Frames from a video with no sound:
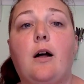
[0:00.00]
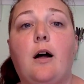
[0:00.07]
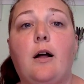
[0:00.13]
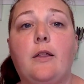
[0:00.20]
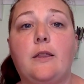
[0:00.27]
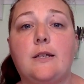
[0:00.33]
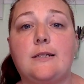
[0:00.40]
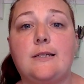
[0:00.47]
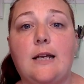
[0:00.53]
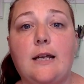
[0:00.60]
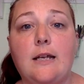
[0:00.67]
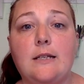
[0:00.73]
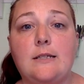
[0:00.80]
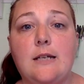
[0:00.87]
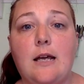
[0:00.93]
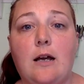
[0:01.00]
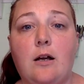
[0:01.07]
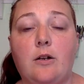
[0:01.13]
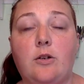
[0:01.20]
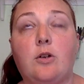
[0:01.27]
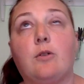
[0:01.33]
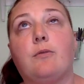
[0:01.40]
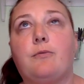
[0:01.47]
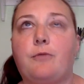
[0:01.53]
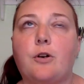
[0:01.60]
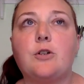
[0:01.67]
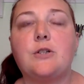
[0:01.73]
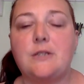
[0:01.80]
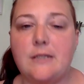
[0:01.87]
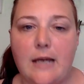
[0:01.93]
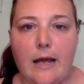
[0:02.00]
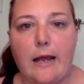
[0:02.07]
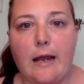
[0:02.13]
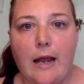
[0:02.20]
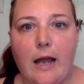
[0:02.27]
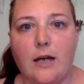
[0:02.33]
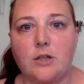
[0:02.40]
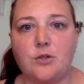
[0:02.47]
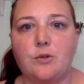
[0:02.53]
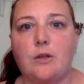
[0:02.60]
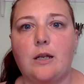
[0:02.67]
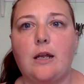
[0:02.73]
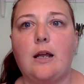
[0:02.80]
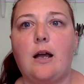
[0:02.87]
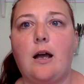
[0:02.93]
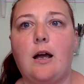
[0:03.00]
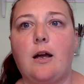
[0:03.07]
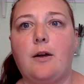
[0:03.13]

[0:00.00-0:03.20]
On the second day, on your first day, actually,